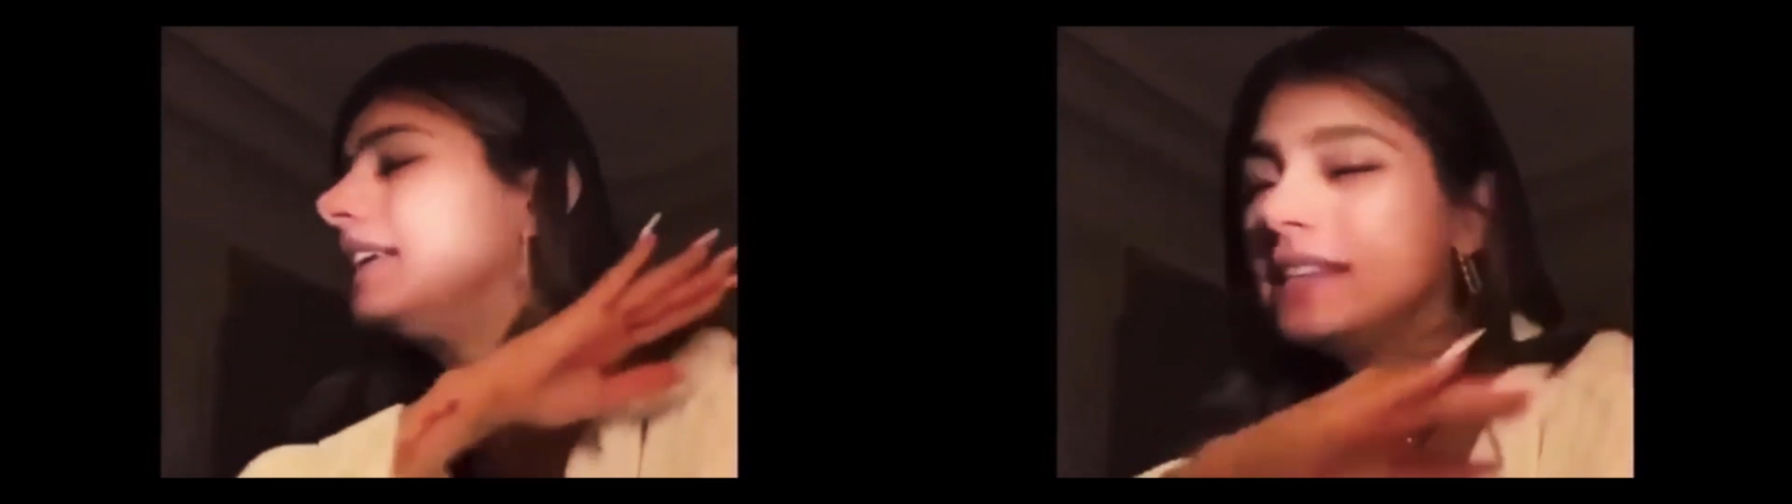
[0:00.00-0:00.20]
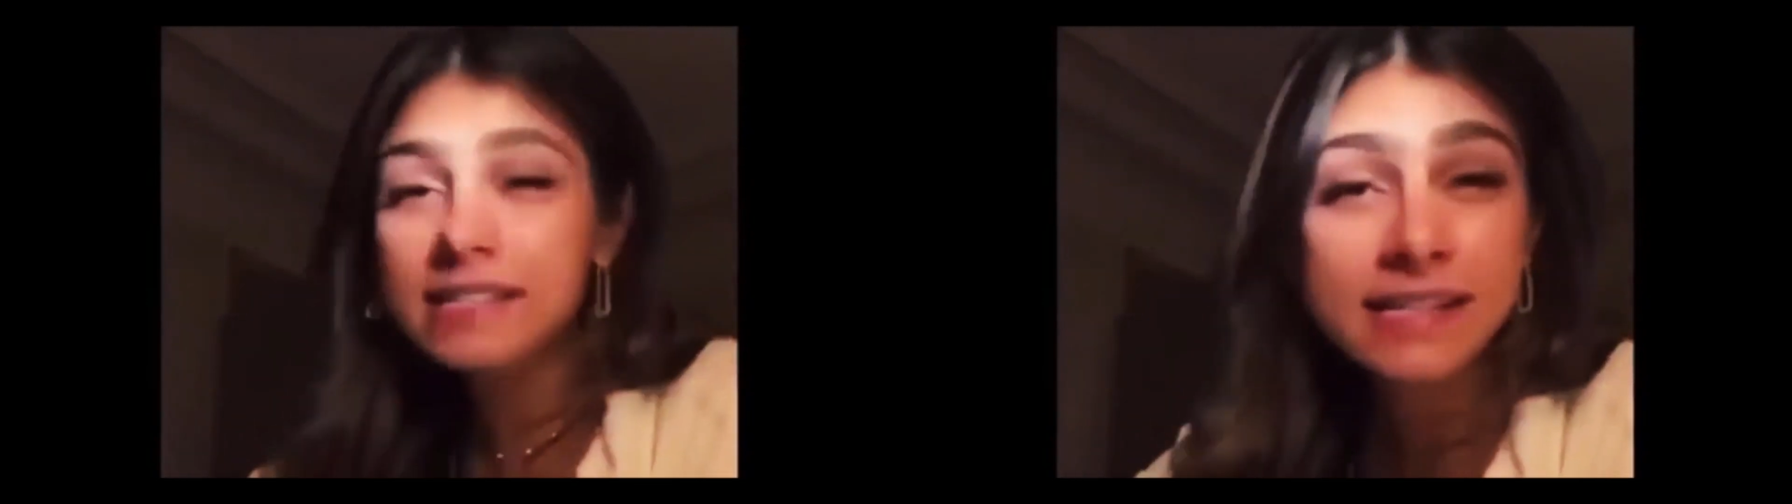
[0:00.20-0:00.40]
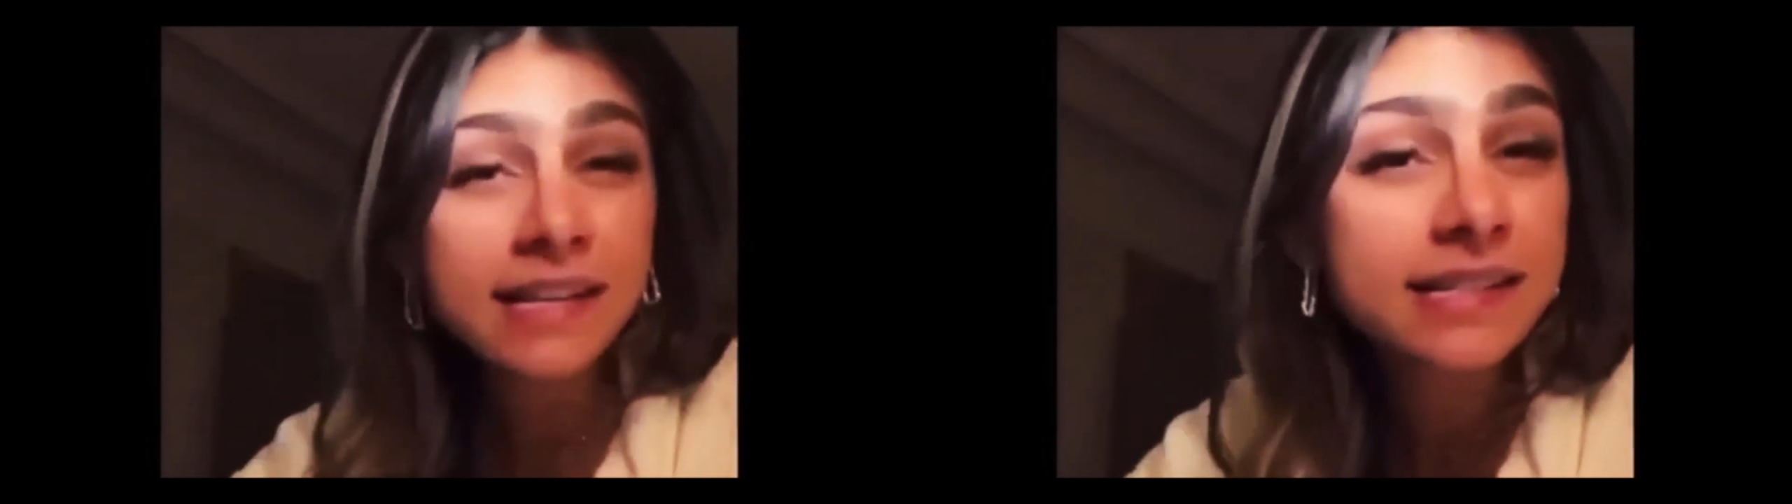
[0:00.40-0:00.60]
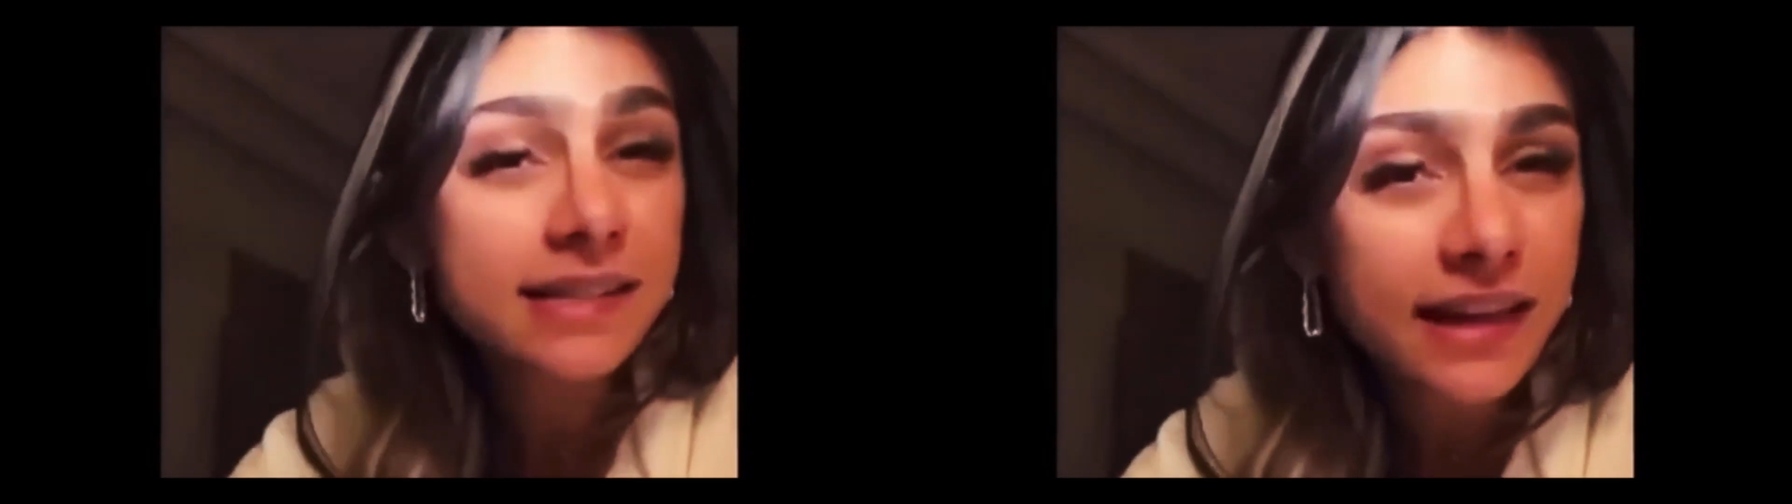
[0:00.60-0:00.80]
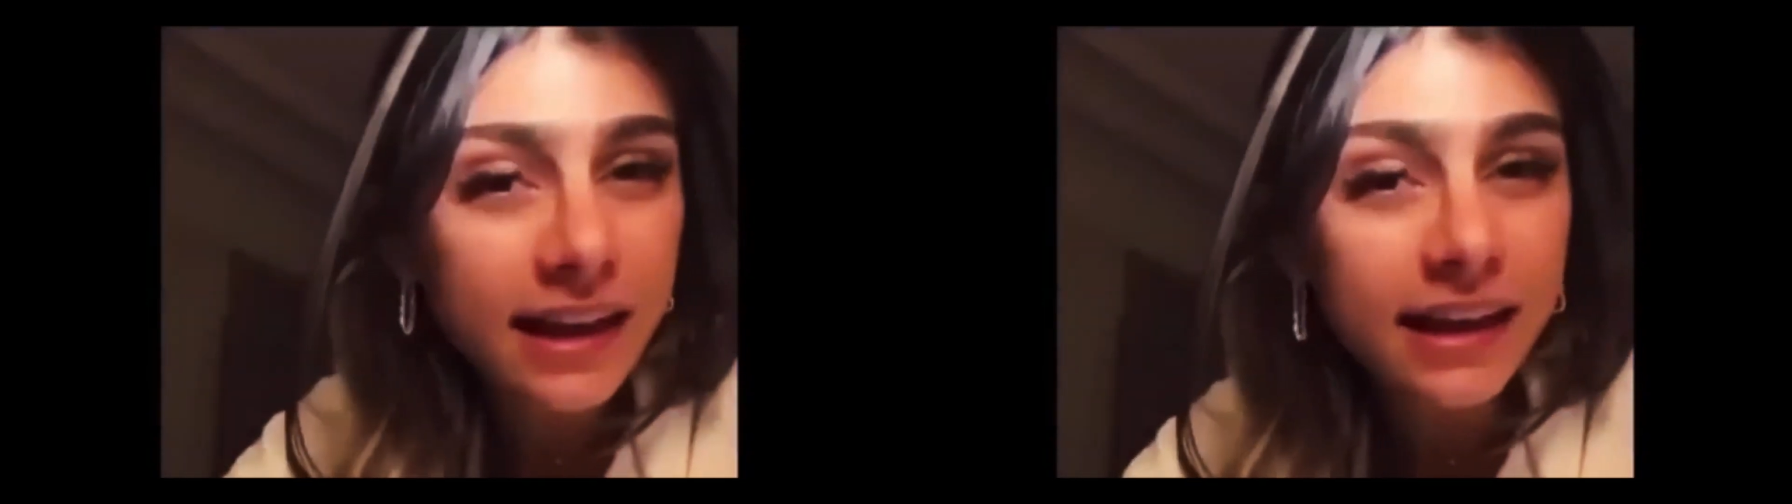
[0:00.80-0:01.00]

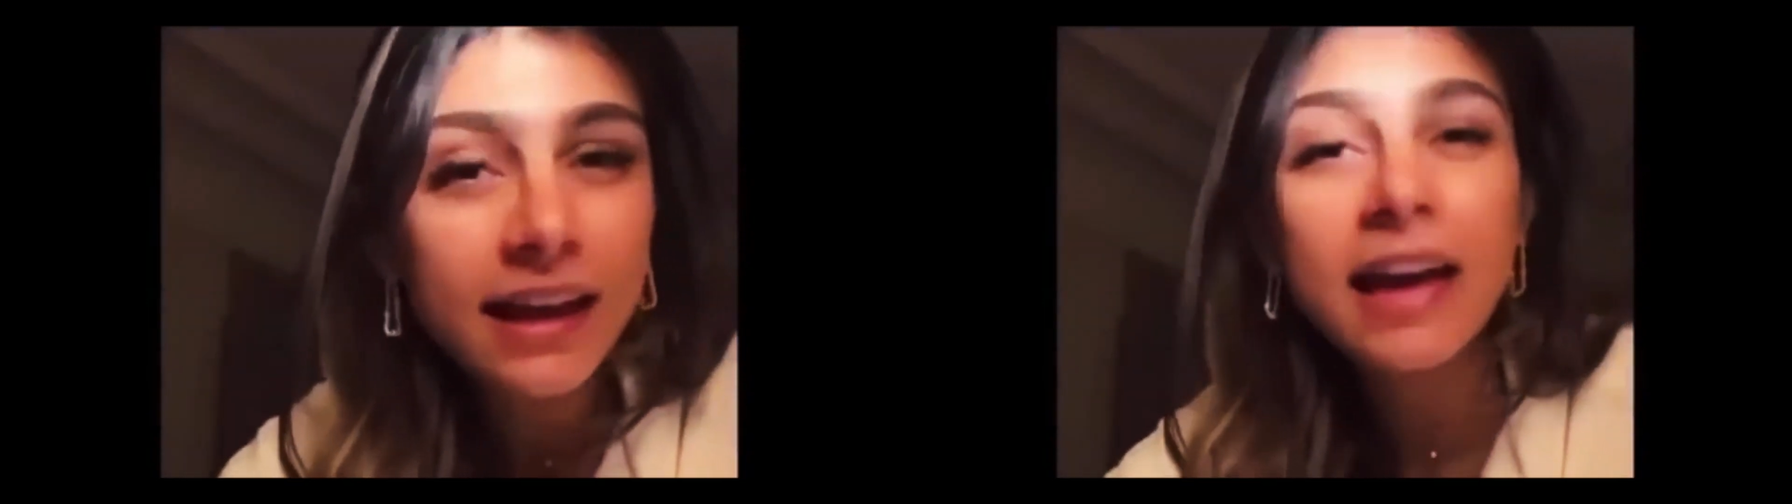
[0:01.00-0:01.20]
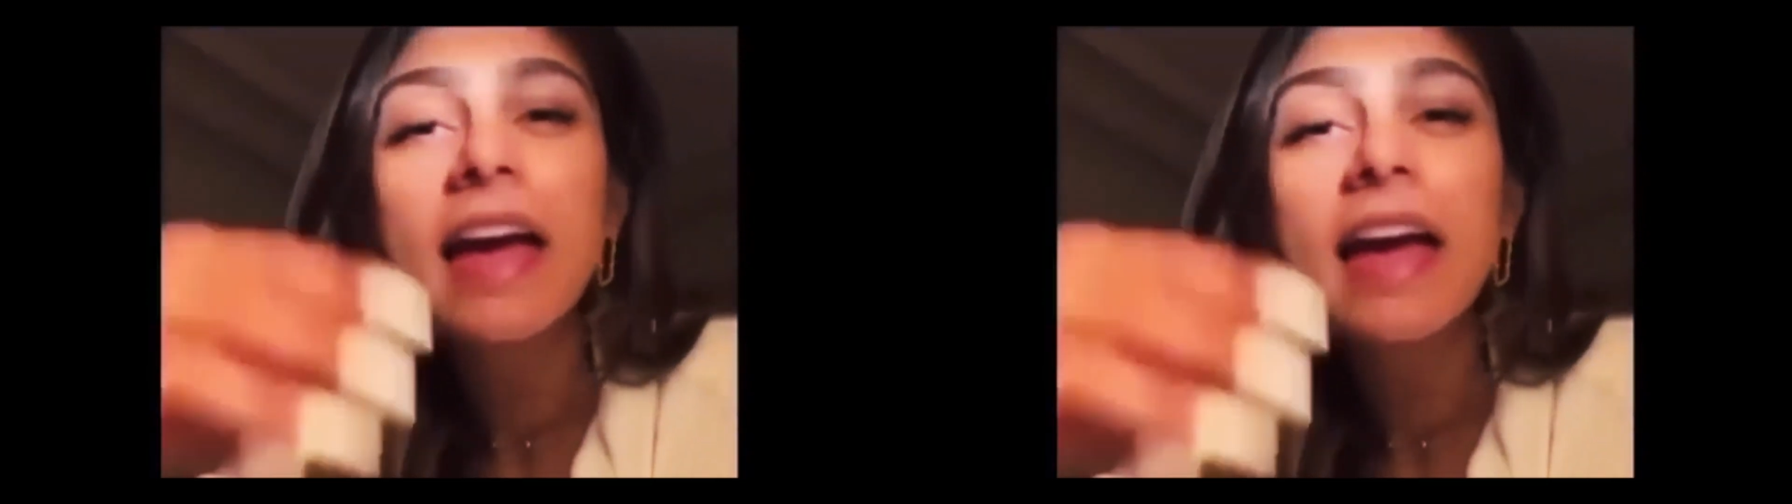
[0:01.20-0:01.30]
easiest thing